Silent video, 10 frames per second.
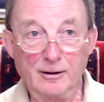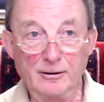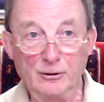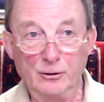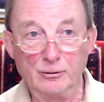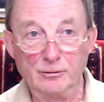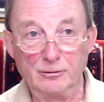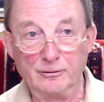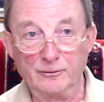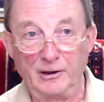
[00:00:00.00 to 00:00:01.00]
who
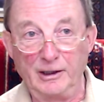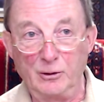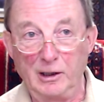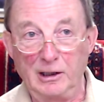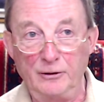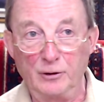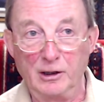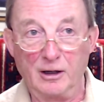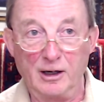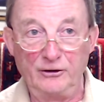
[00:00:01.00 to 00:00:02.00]
very quickly
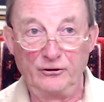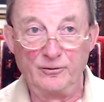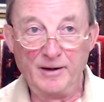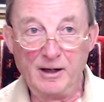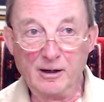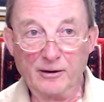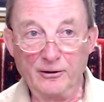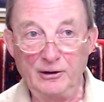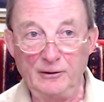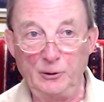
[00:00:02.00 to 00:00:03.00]
realised that
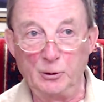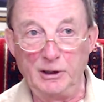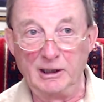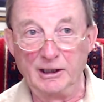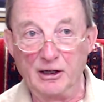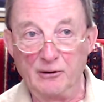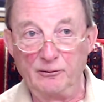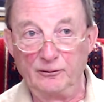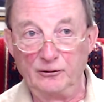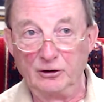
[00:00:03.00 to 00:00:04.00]
if you were ill enough
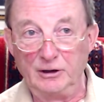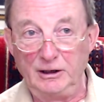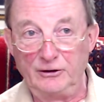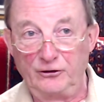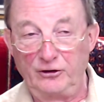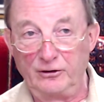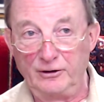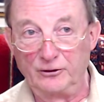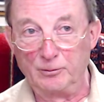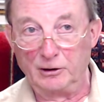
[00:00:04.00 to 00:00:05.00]
to need
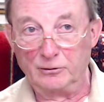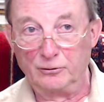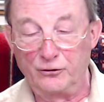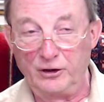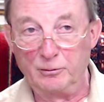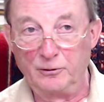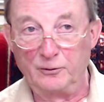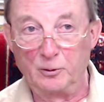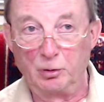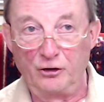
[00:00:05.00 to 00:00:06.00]
serious medical treatment for
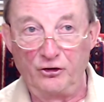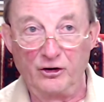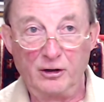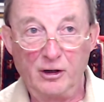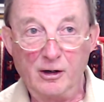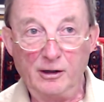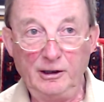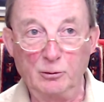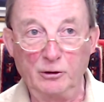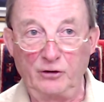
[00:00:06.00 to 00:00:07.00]
depression, you
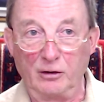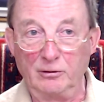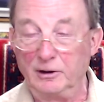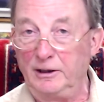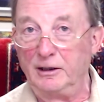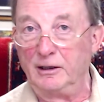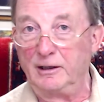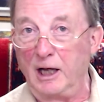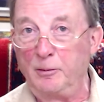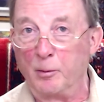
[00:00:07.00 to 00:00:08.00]
were totally
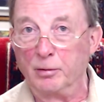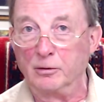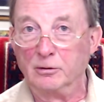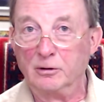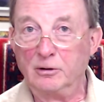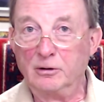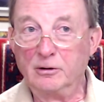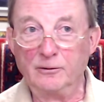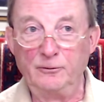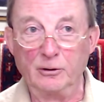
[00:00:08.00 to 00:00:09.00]
incapable
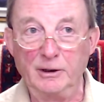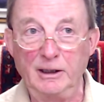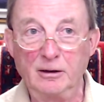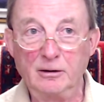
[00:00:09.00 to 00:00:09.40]
of doing